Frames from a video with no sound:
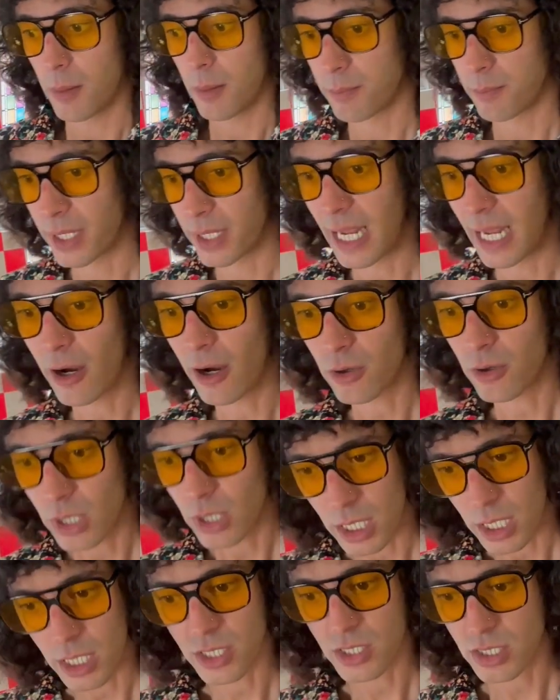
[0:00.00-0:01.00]
But now
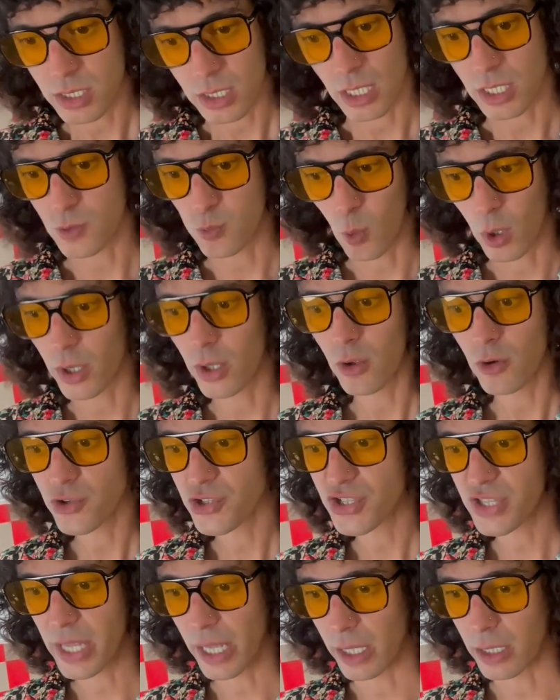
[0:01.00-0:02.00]
it's, it's one of
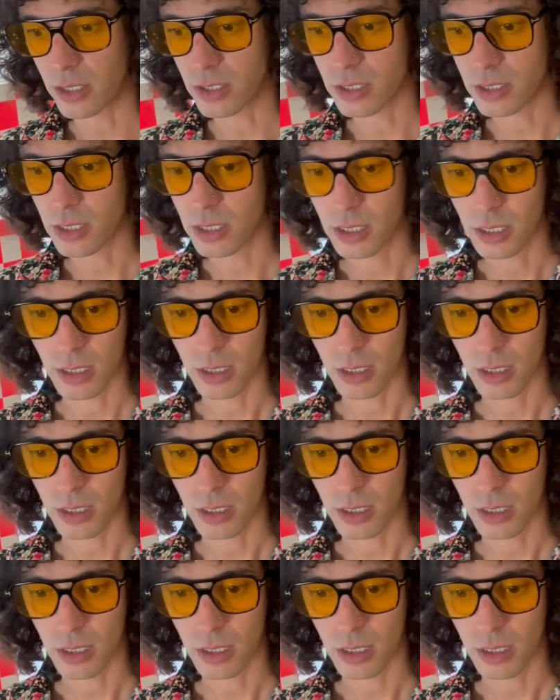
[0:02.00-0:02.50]
those things.